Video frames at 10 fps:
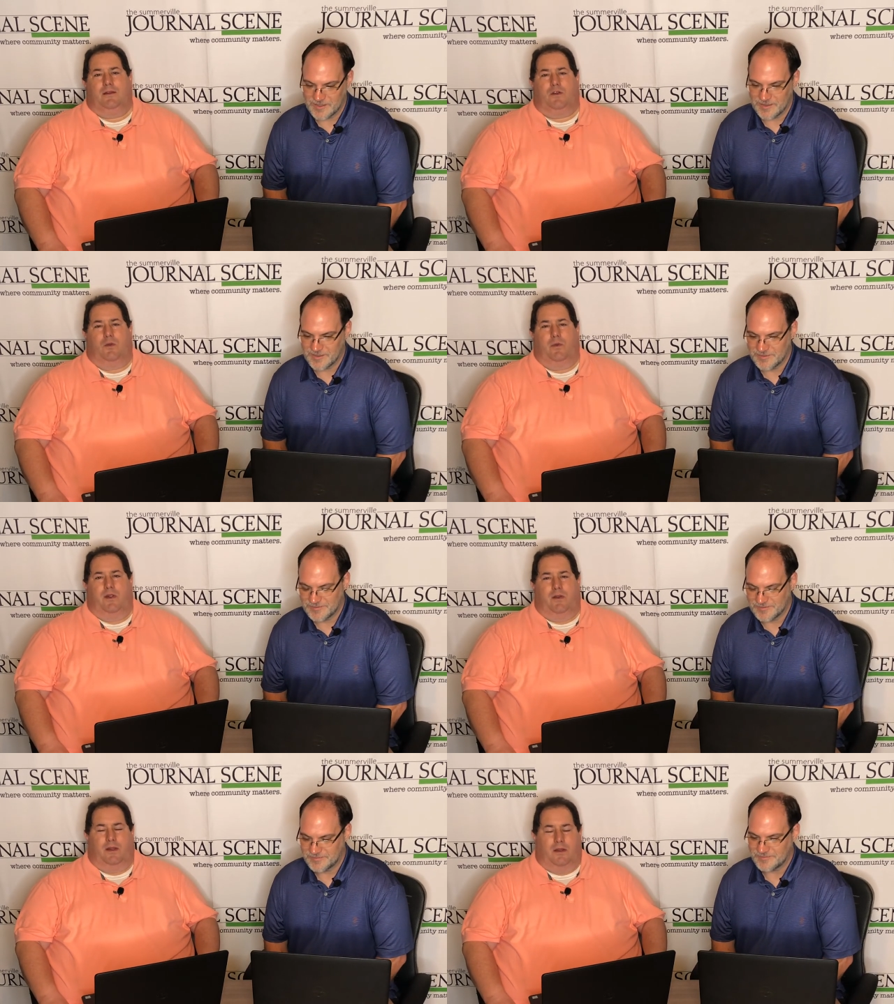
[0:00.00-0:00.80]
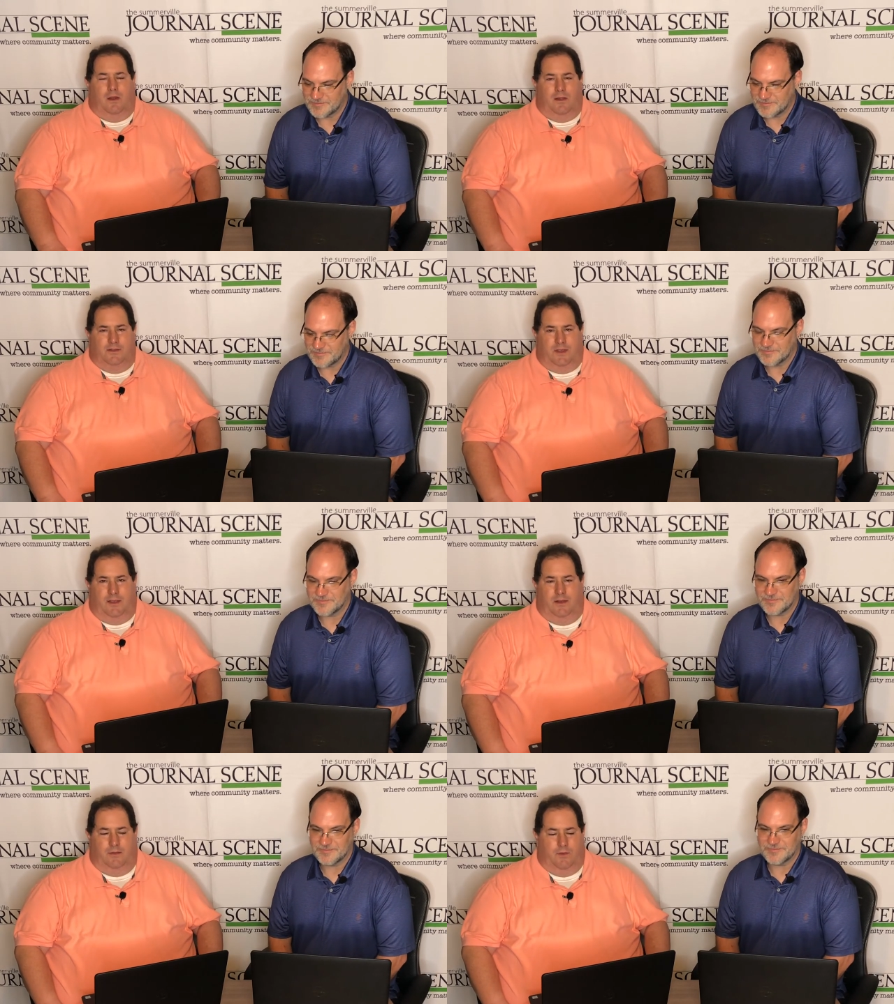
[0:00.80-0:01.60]
Speaker 1: career in college
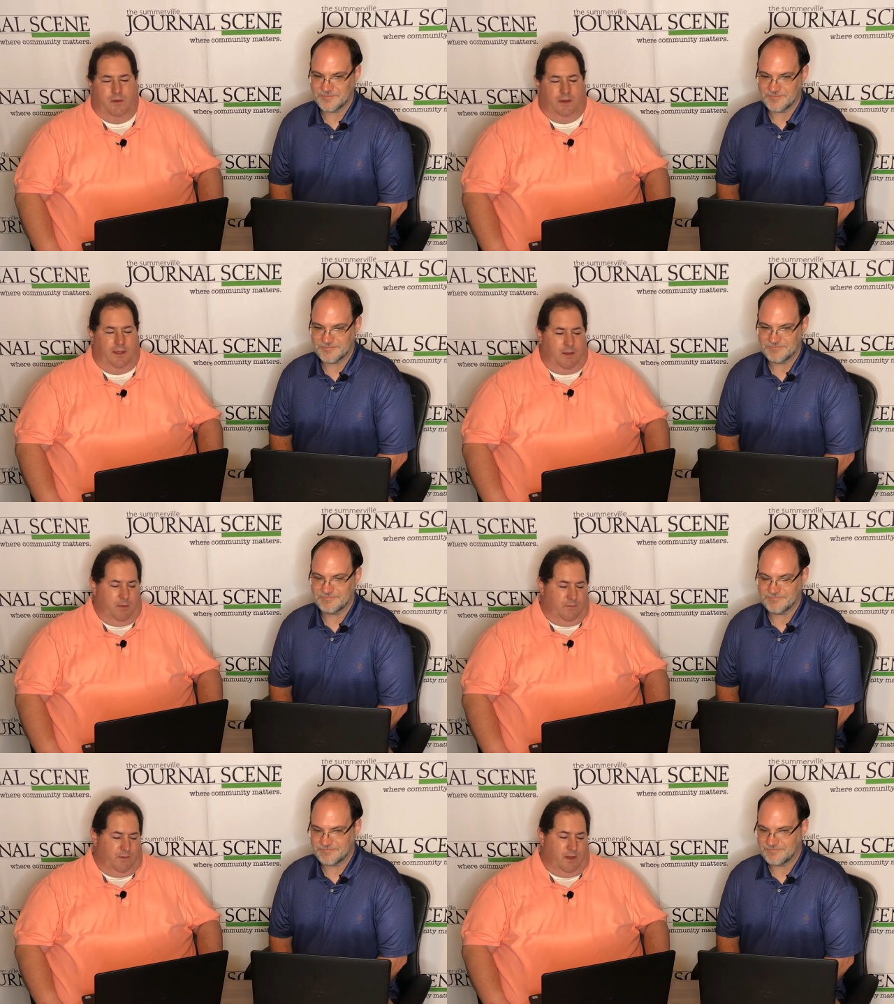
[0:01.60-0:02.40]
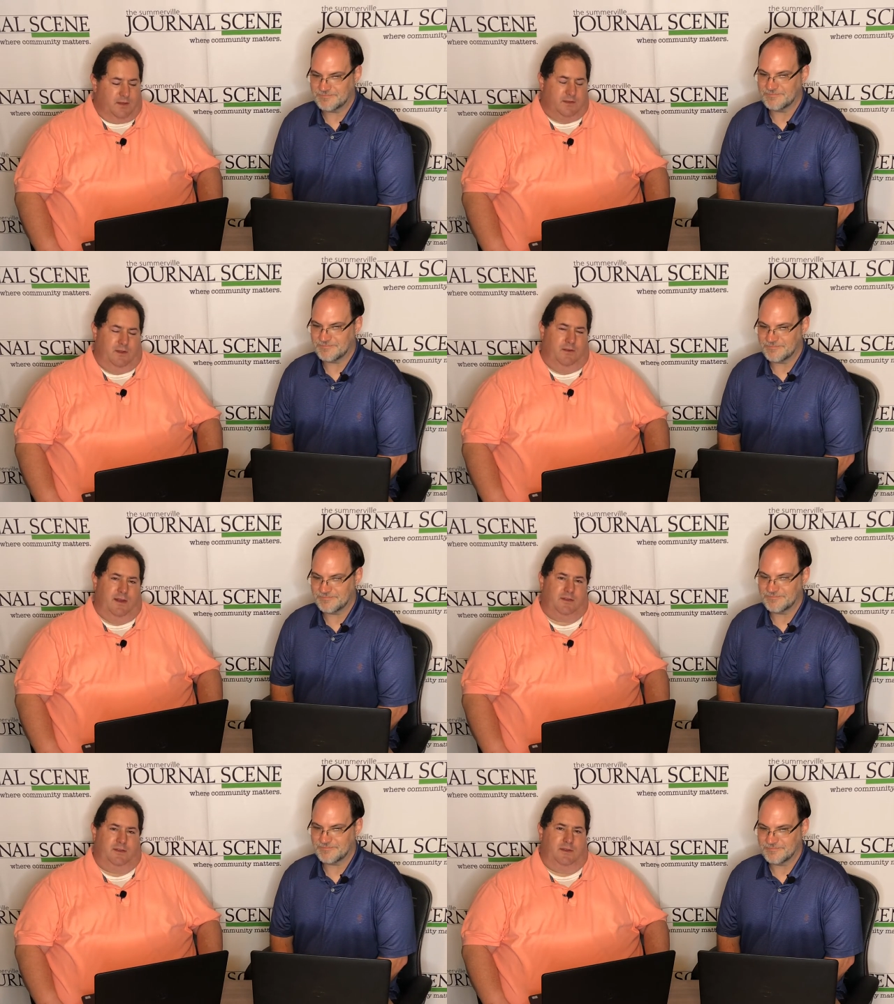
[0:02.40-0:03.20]
ahead of her. And Cameron Fox,
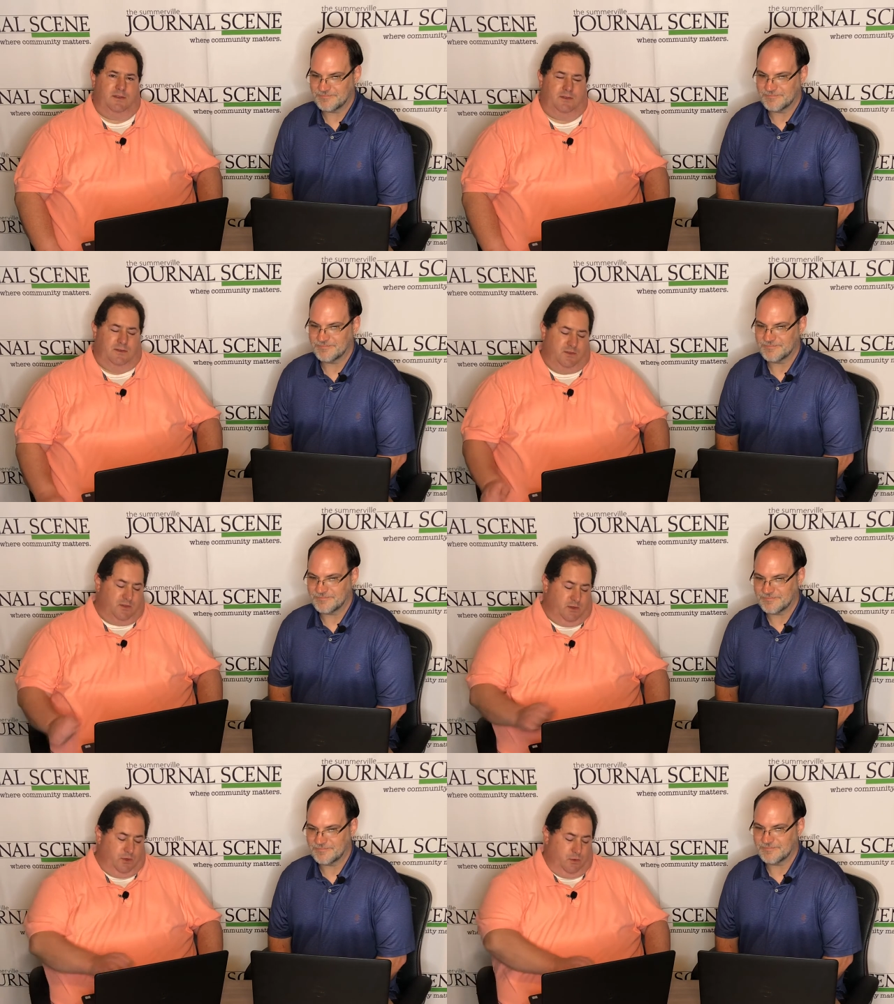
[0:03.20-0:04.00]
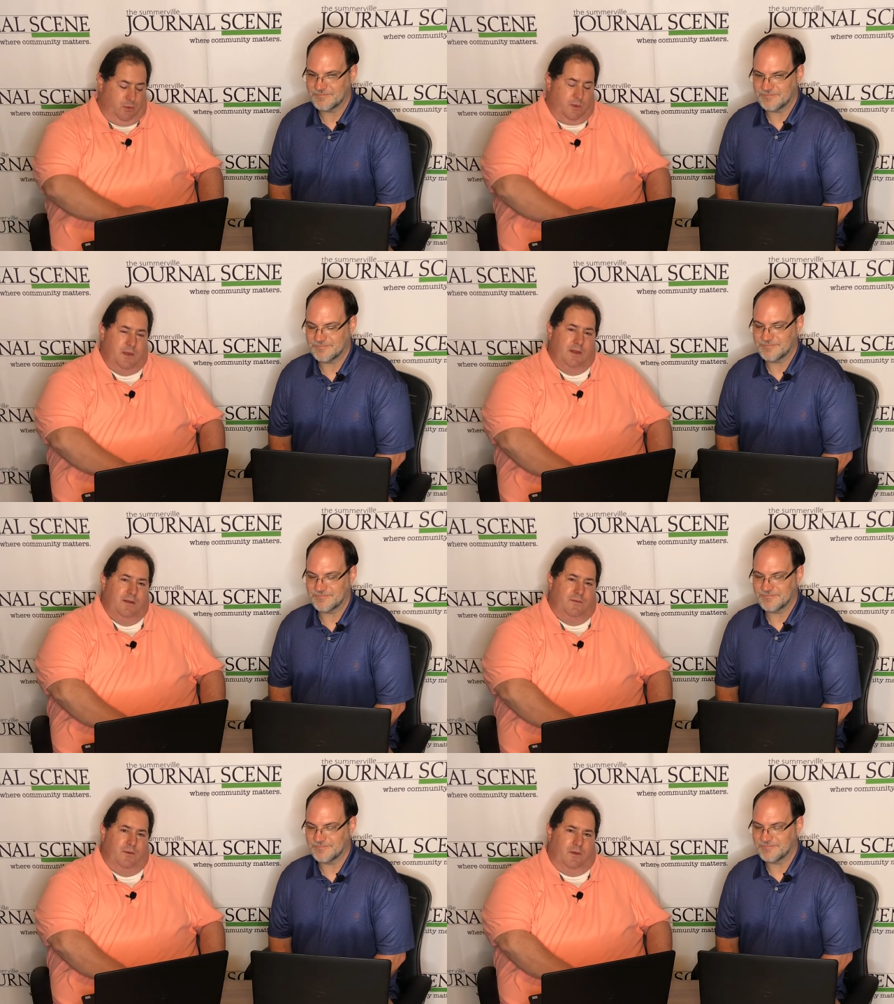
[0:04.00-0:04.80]
congratulations to you
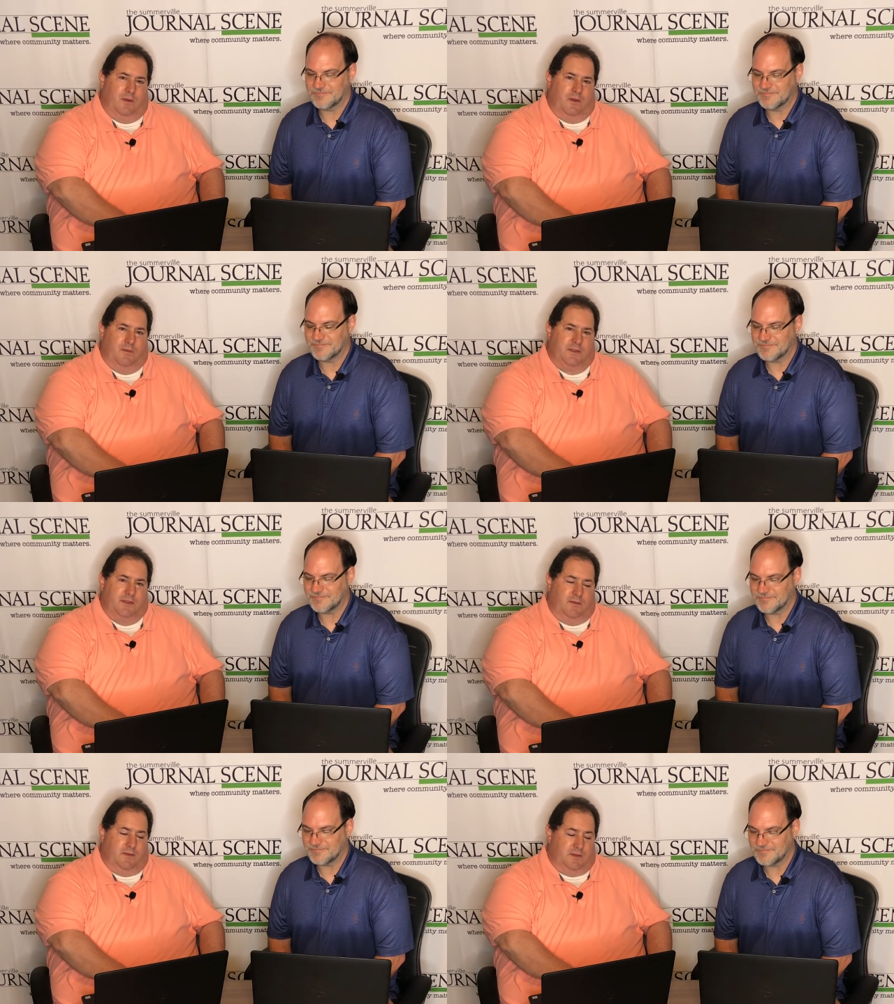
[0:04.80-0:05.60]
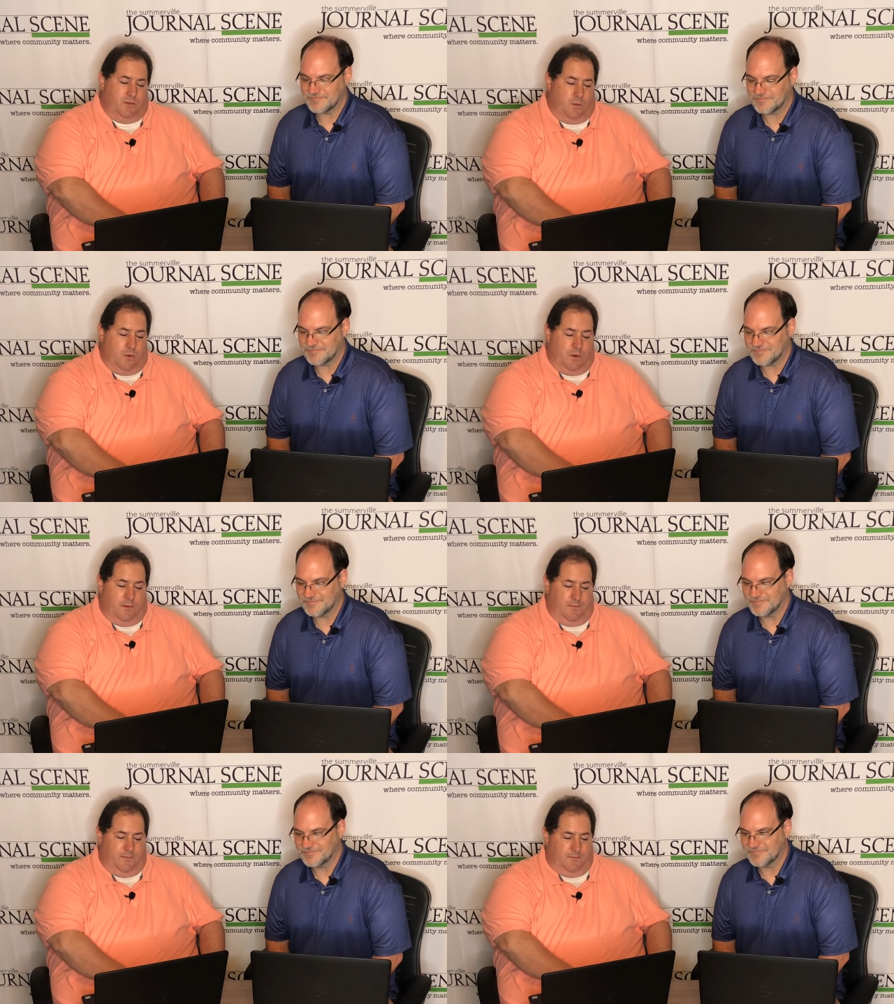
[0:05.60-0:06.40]
for uh, receiving this award.
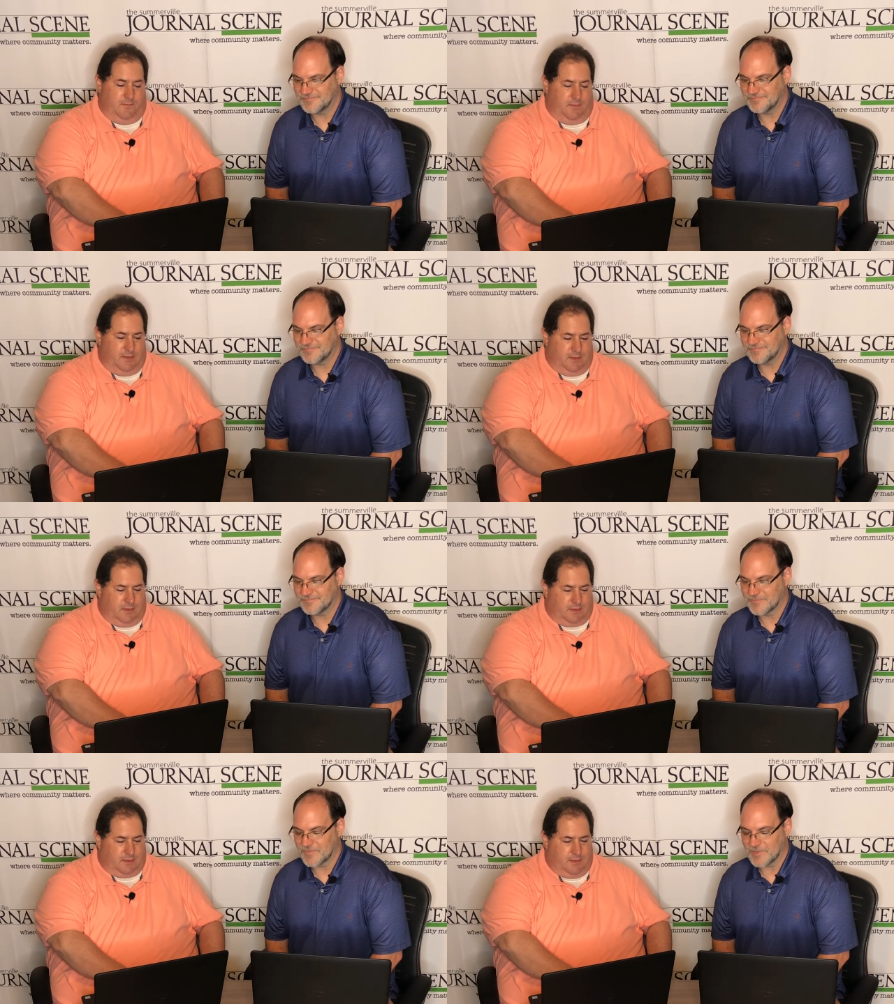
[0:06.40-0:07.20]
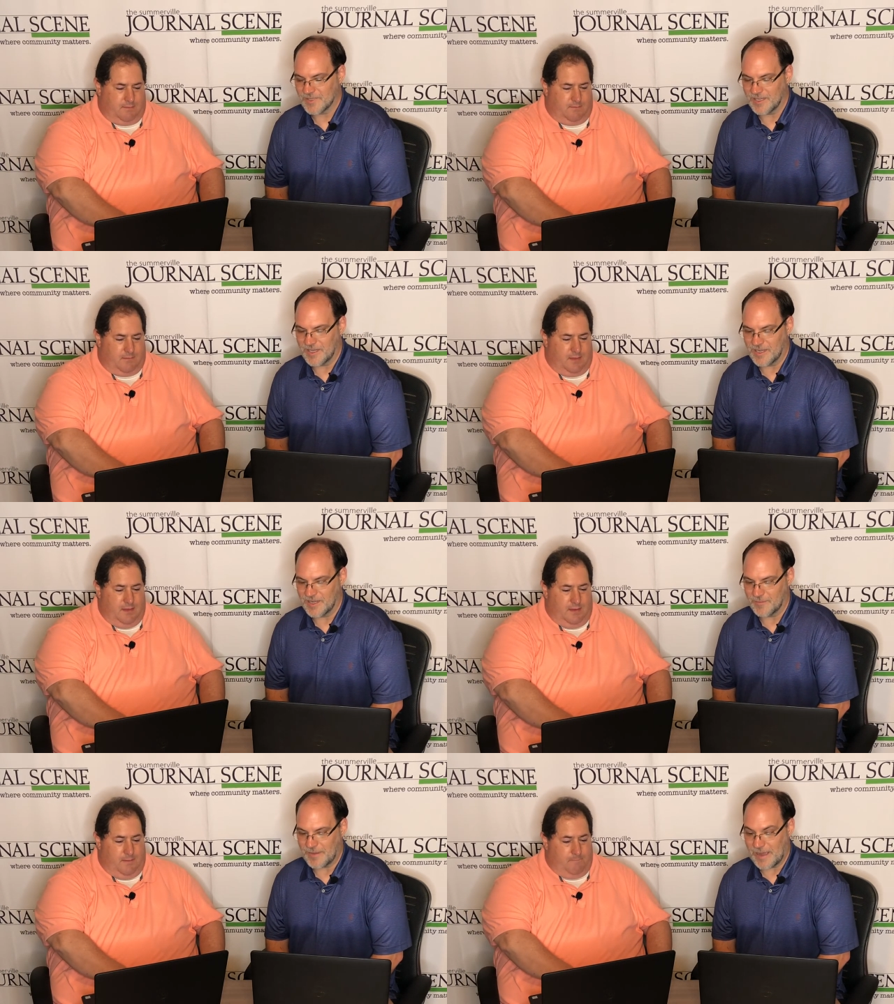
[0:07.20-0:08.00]

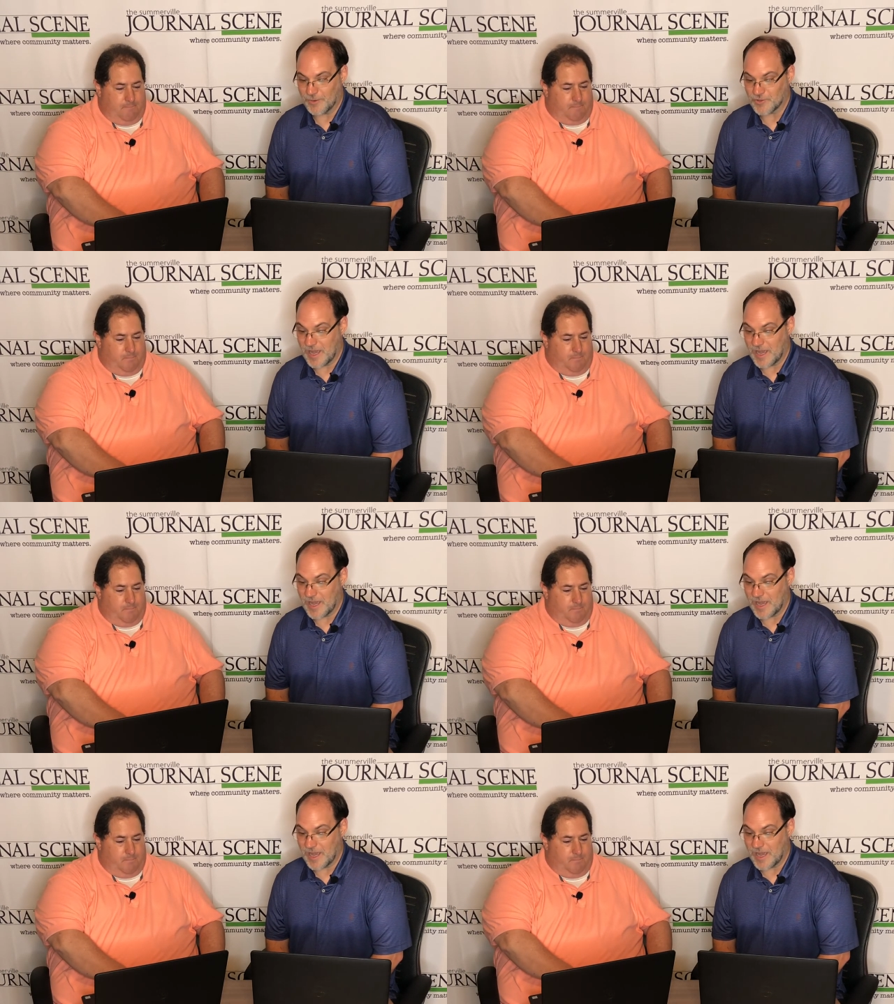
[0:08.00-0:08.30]
Speaker 2: Um, I will